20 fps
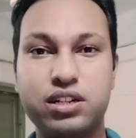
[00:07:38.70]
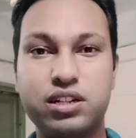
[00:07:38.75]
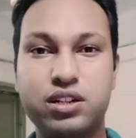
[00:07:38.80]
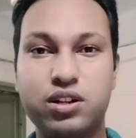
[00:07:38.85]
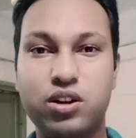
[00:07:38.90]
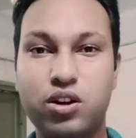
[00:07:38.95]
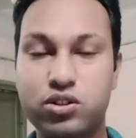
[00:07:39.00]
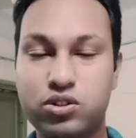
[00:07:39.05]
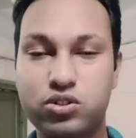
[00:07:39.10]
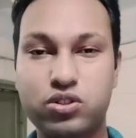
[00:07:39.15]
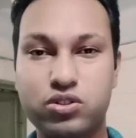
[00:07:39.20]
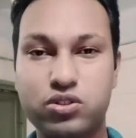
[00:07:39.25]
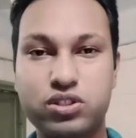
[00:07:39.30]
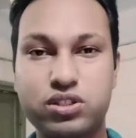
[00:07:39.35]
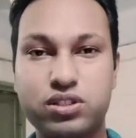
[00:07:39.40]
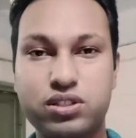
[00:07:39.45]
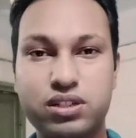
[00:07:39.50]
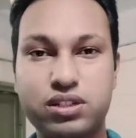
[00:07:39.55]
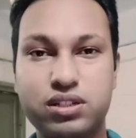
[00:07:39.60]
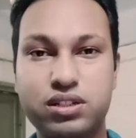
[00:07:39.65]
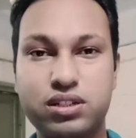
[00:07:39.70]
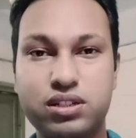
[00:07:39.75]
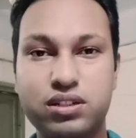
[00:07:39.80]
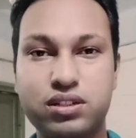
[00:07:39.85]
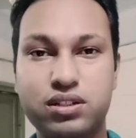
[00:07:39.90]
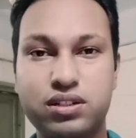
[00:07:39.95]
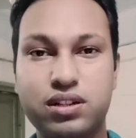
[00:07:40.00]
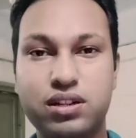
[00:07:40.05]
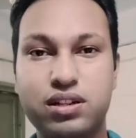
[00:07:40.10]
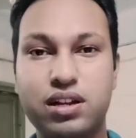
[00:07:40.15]
ototoxicity,
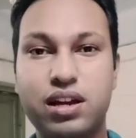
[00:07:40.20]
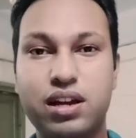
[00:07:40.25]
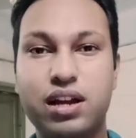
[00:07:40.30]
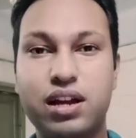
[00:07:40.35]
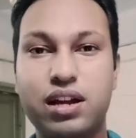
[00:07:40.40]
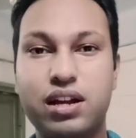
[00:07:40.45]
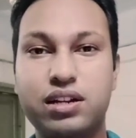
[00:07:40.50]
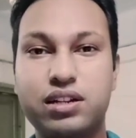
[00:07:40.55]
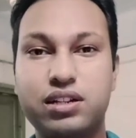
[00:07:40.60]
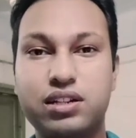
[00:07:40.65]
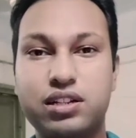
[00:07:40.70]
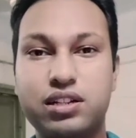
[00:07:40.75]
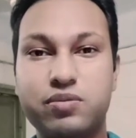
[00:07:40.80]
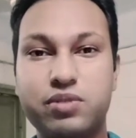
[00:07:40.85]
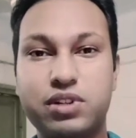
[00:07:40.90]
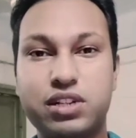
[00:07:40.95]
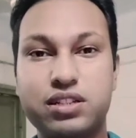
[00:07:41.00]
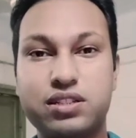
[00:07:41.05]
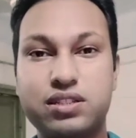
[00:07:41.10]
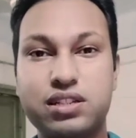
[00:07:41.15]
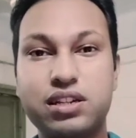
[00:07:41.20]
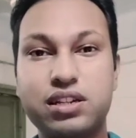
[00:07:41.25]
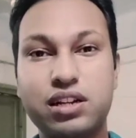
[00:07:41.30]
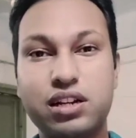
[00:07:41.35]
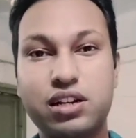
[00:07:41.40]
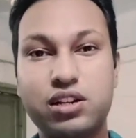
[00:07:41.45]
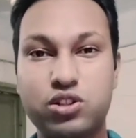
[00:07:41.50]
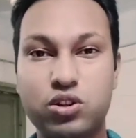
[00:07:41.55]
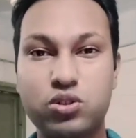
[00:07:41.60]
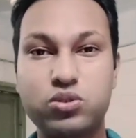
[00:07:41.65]
and even a single
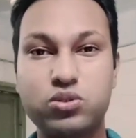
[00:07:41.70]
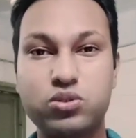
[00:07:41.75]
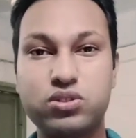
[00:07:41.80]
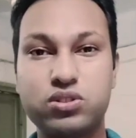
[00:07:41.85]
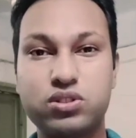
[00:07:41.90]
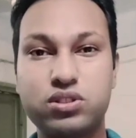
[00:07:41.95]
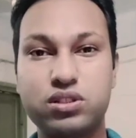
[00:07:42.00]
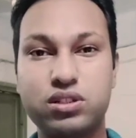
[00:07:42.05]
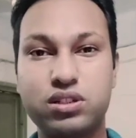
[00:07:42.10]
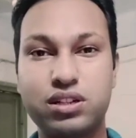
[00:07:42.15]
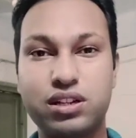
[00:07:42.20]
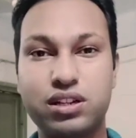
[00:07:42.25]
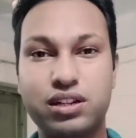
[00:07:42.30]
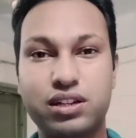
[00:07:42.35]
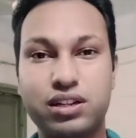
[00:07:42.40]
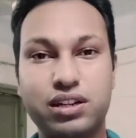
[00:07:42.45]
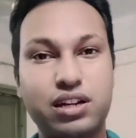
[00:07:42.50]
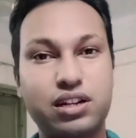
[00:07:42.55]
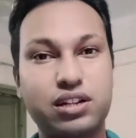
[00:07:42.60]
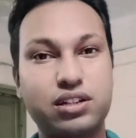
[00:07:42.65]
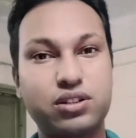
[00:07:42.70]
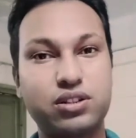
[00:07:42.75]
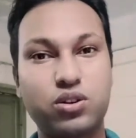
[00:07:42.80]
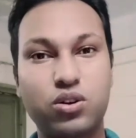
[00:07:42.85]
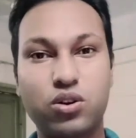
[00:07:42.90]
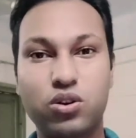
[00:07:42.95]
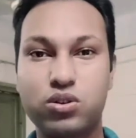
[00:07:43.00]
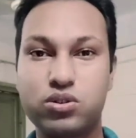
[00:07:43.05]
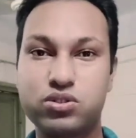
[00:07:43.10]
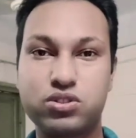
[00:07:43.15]
dose can
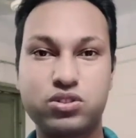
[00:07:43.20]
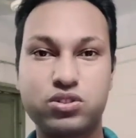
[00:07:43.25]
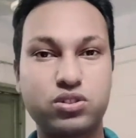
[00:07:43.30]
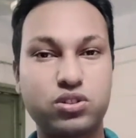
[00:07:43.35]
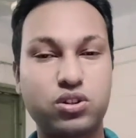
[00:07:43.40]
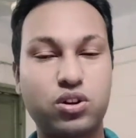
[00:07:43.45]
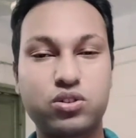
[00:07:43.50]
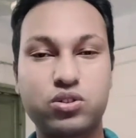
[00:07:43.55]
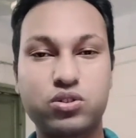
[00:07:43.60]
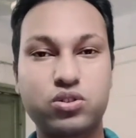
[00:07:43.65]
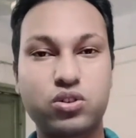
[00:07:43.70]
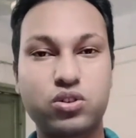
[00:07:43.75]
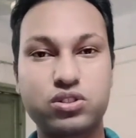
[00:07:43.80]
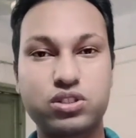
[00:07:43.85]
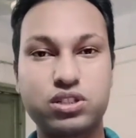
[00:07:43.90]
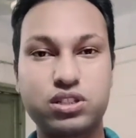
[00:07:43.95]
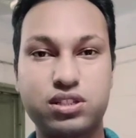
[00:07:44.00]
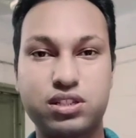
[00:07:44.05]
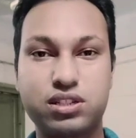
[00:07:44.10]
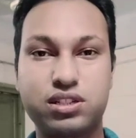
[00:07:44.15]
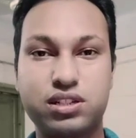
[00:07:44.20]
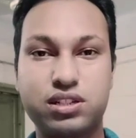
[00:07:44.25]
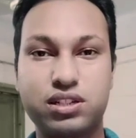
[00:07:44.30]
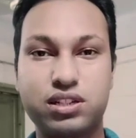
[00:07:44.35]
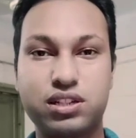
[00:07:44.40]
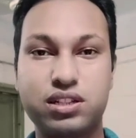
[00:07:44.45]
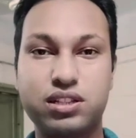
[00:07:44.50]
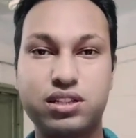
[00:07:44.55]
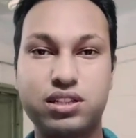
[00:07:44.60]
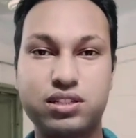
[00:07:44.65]
cause ototoxicity
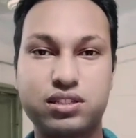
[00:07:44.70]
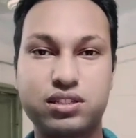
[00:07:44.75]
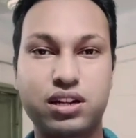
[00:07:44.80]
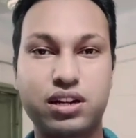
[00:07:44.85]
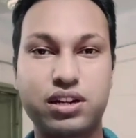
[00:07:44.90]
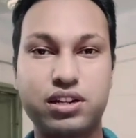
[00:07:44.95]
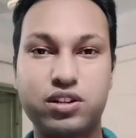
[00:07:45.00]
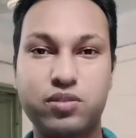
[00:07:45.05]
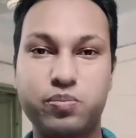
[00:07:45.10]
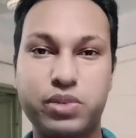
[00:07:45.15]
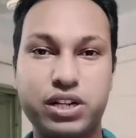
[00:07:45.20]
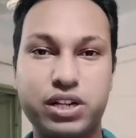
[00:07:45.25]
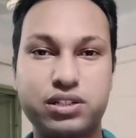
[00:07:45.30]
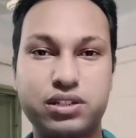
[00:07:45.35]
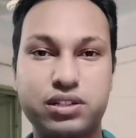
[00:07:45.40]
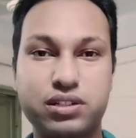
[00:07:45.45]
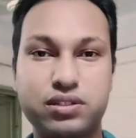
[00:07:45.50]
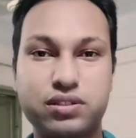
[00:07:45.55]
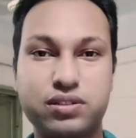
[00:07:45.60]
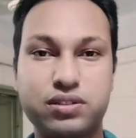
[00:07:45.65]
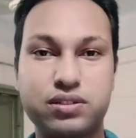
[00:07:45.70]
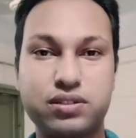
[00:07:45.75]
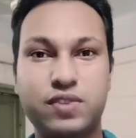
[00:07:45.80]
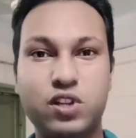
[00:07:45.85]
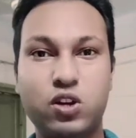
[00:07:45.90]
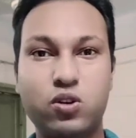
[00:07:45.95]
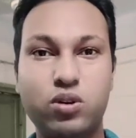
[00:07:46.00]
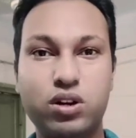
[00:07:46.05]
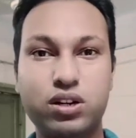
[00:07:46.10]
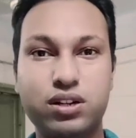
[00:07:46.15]
in this kind of patients. Now,
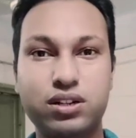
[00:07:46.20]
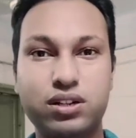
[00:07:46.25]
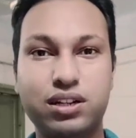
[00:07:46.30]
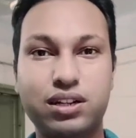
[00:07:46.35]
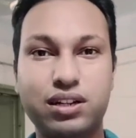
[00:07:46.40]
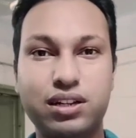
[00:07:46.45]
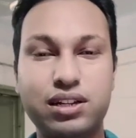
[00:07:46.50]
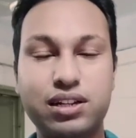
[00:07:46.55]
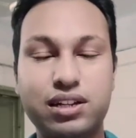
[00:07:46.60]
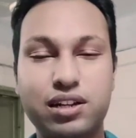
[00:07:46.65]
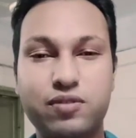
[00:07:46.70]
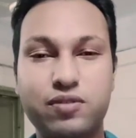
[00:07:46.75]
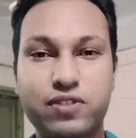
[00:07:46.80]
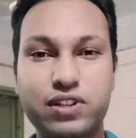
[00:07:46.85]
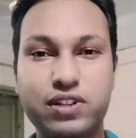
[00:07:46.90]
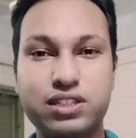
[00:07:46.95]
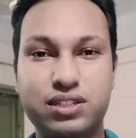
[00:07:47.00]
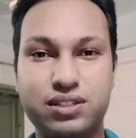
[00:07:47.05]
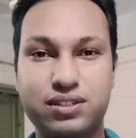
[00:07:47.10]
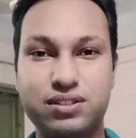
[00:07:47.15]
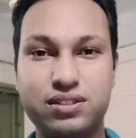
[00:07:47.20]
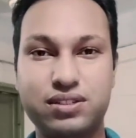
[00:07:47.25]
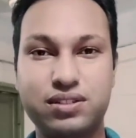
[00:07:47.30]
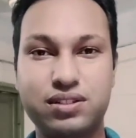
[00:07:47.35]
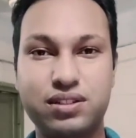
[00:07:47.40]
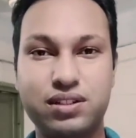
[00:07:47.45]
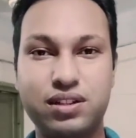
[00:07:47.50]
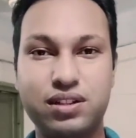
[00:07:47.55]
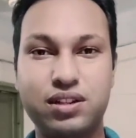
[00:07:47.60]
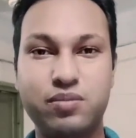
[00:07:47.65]
what are the clinical features
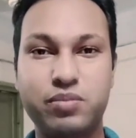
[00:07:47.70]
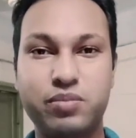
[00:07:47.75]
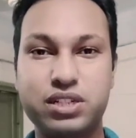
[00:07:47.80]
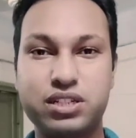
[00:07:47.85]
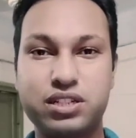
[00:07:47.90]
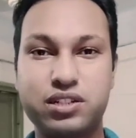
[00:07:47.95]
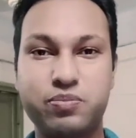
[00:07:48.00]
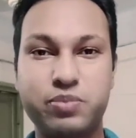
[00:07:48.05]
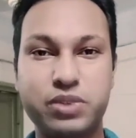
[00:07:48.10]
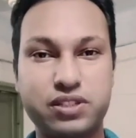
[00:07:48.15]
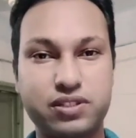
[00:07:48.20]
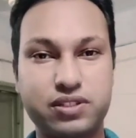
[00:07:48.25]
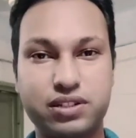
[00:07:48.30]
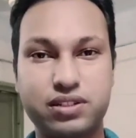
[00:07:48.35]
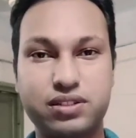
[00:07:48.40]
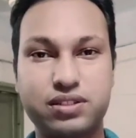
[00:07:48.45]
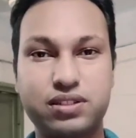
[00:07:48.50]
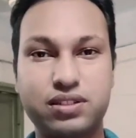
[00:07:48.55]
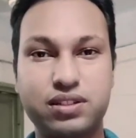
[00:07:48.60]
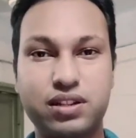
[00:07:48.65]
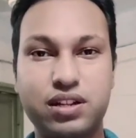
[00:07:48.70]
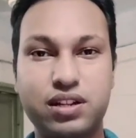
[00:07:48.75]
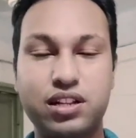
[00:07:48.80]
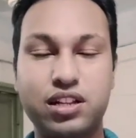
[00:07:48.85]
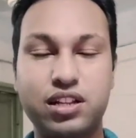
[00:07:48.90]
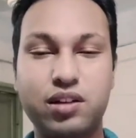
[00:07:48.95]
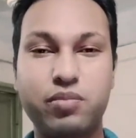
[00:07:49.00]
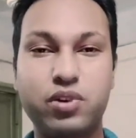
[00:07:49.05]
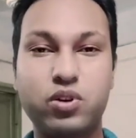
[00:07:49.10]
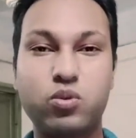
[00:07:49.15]
patient presents?
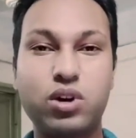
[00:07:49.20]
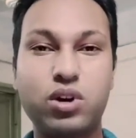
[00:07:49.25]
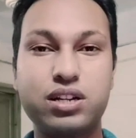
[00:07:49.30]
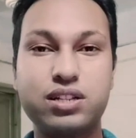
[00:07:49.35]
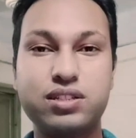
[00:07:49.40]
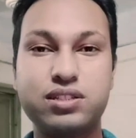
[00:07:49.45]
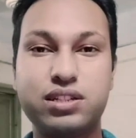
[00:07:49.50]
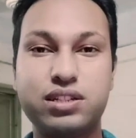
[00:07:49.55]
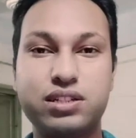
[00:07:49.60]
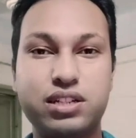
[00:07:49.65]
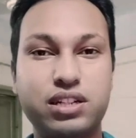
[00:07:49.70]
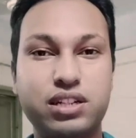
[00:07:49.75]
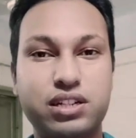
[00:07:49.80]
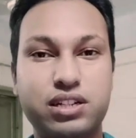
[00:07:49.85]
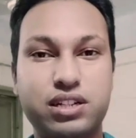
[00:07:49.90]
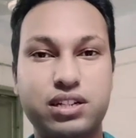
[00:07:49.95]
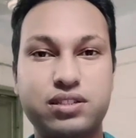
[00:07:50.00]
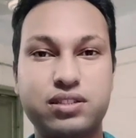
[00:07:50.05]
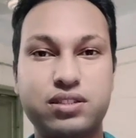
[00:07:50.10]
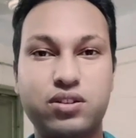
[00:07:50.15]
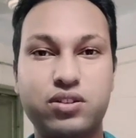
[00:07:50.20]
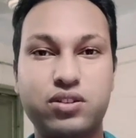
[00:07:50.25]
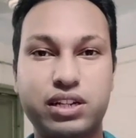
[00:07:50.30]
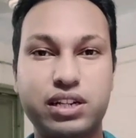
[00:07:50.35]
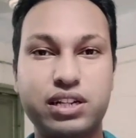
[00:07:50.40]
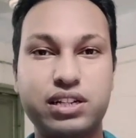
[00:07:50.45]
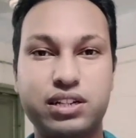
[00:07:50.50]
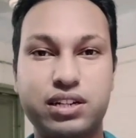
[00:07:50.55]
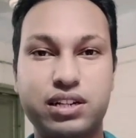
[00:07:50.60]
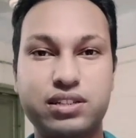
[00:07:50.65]
Number 1 is the tinnitus or
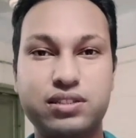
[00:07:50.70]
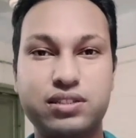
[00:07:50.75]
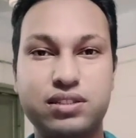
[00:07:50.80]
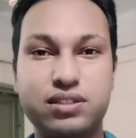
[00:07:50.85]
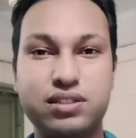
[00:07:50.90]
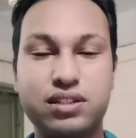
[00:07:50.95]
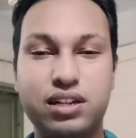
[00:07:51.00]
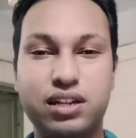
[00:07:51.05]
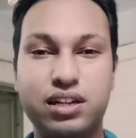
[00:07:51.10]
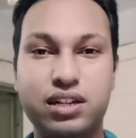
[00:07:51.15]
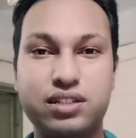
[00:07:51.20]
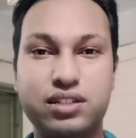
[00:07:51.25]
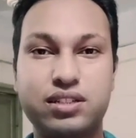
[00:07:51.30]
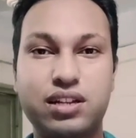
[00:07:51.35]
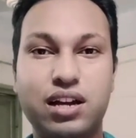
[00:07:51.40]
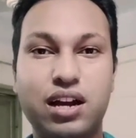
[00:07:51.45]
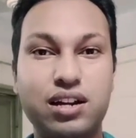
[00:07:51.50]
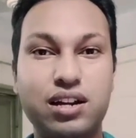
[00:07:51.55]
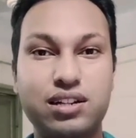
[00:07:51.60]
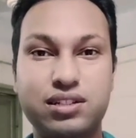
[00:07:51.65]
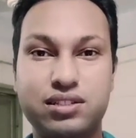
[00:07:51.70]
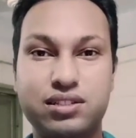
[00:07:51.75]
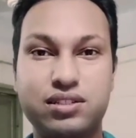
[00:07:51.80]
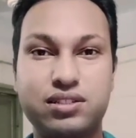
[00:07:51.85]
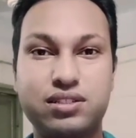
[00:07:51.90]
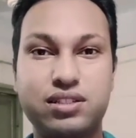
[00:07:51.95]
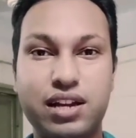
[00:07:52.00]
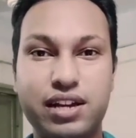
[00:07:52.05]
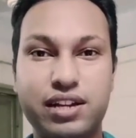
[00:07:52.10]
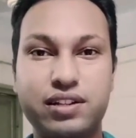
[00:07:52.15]
giddiness. It is the earliest
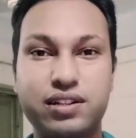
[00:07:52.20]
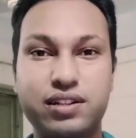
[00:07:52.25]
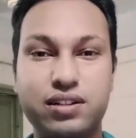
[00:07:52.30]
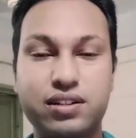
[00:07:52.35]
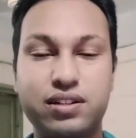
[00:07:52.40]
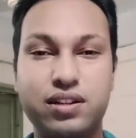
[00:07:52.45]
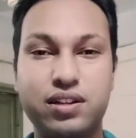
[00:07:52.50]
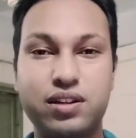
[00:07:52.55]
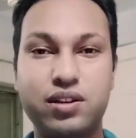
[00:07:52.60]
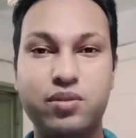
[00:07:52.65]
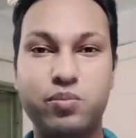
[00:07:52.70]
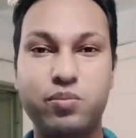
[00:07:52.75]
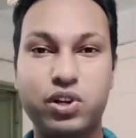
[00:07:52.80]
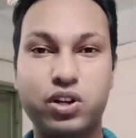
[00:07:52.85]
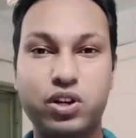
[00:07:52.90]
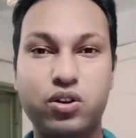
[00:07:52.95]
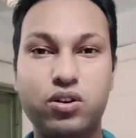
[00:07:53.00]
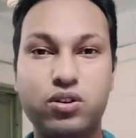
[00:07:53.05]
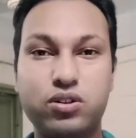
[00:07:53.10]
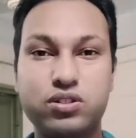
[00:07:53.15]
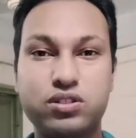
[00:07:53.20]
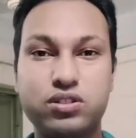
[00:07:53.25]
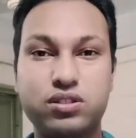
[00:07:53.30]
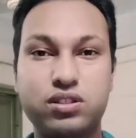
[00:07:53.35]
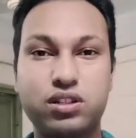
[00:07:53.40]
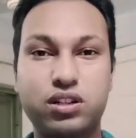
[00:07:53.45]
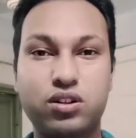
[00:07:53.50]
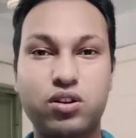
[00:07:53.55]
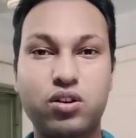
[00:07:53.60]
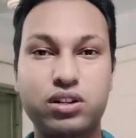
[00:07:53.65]
sign, because the
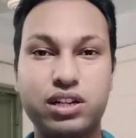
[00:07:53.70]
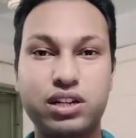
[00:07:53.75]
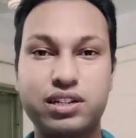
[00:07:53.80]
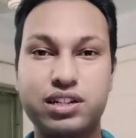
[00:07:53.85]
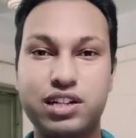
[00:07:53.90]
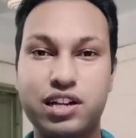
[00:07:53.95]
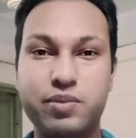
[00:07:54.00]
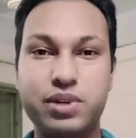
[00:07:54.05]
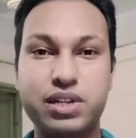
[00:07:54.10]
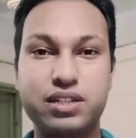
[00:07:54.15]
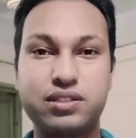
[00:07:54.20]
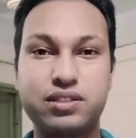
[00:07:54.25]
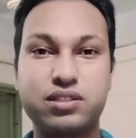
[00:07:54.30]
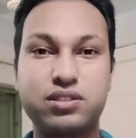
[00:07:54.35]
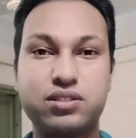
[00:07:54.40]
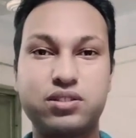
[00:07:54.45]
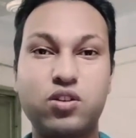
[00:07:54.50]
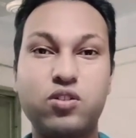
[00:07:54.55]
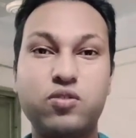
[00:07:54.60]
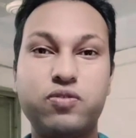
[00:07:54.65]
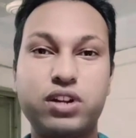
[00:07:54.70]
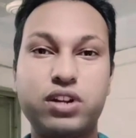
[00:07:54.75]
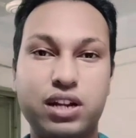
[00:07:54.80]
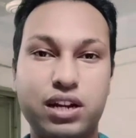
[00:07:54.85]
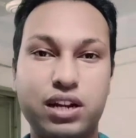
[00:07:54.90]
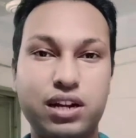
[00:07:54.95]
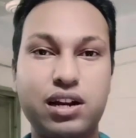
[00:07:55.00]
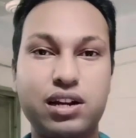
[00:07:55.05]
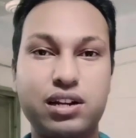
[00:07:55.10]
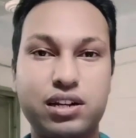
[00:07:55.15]
cochlear damage is often
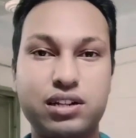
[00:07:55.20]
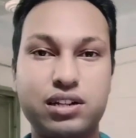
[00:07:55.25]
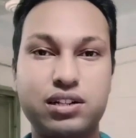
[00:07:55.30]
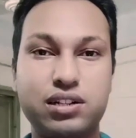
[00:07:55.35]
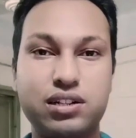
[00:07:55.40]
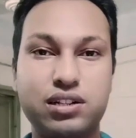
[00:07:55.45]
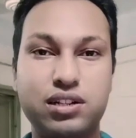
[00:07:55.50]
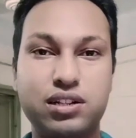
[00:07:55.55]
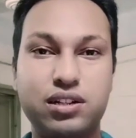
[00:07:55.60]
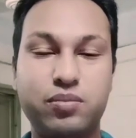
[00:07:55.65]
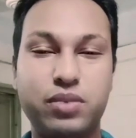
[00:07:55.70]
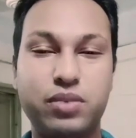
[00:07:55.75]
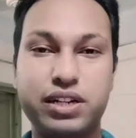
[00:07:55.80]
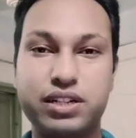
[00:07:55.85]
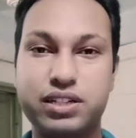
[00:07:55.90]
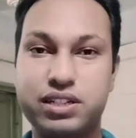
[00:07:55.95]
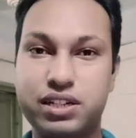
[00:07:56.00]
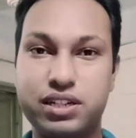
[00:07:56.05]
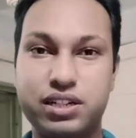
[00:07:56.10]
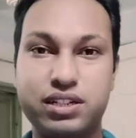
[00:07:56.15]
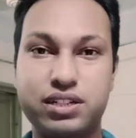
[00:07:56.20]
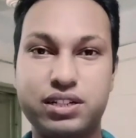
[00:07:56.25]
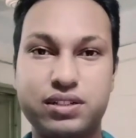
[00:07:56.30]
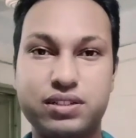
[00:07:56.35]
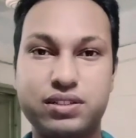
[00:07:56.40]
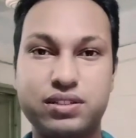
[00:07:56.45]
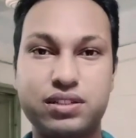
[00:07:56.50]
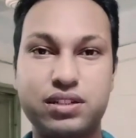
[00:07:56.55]
heralded by tinnitus.